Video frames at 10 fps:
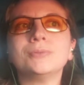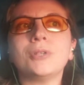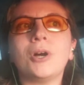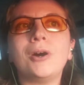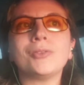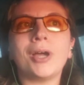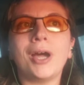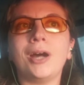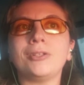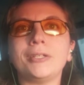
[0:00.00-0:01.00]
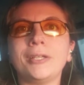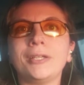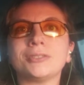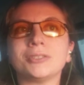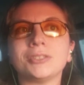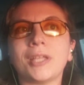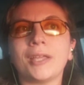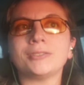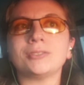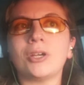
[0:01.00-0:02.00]
all the holidays are
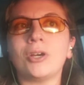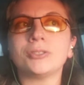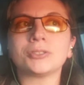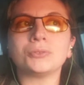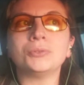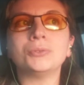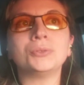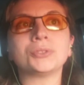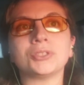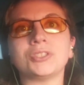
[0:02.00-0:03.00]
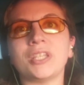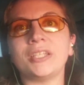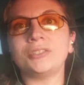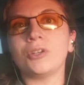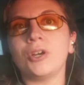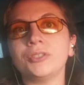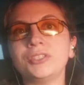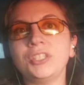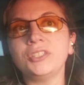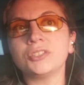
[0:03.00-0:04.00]
Satan, all the schools are Satan, all the
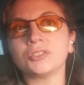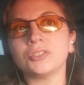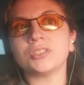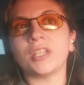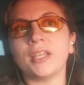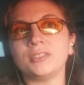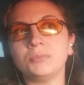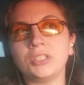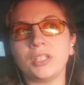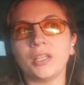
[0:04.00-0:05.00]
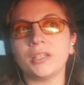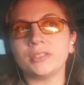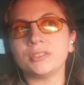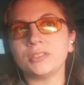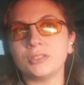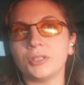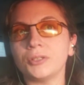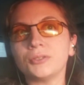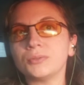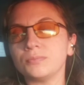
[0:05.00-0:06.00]
teachers are Satan because,
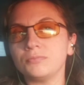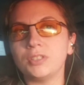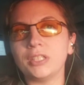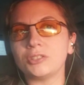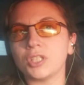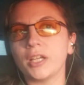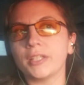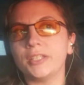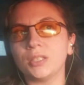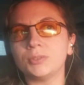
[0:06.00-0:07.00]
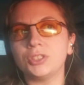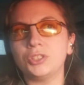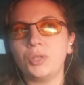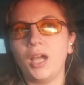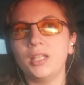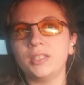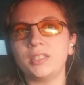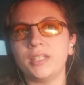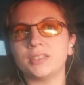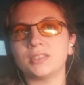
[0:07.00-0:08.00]
they're trying to get them to do
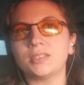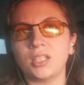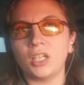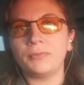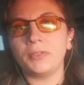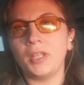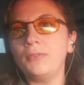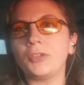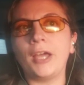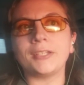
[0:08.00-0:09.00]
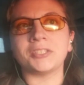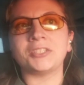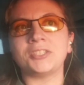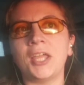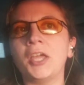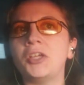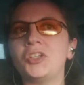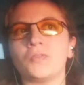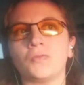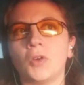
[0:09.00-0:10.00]
holidays and stuff. And they've got to
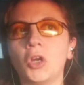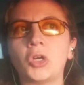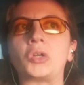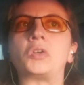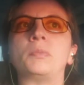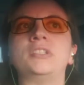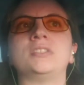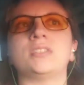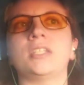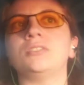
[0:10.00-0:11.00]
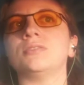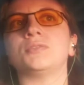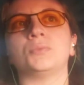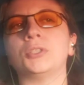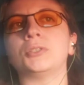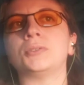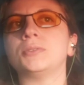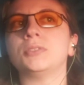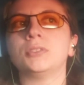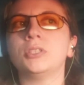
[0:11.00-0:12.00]
stand firm in Satan's world.
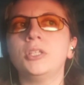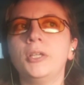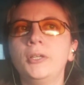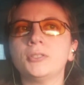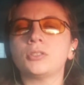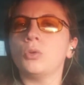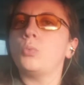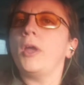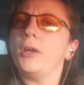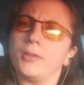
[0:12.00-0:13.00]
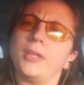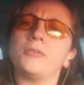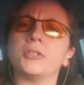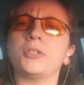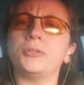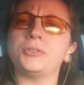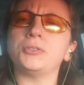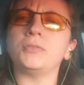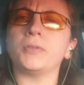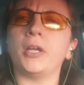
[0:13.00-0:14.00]
So where are they going to go
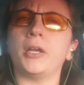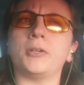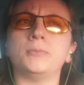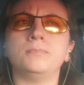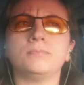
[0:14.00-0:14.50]
to for help?